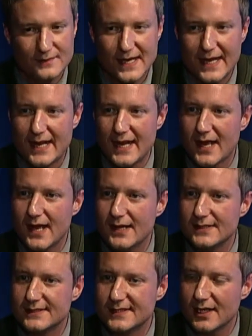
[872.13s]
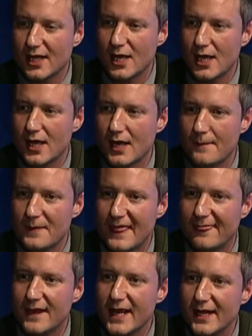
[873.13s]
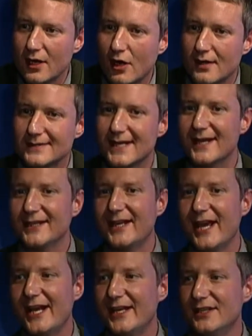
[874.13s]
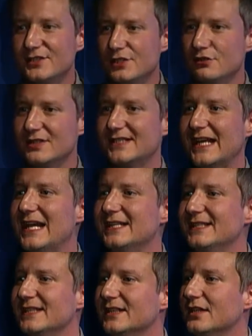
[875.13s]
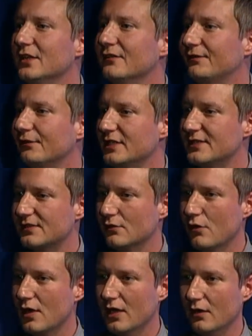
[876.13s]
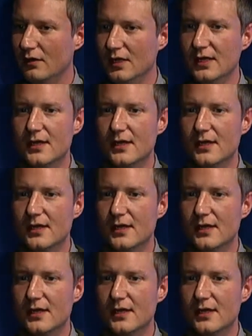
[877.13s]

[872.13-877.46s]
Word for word: and um, they are dedicated to this idea of free soil.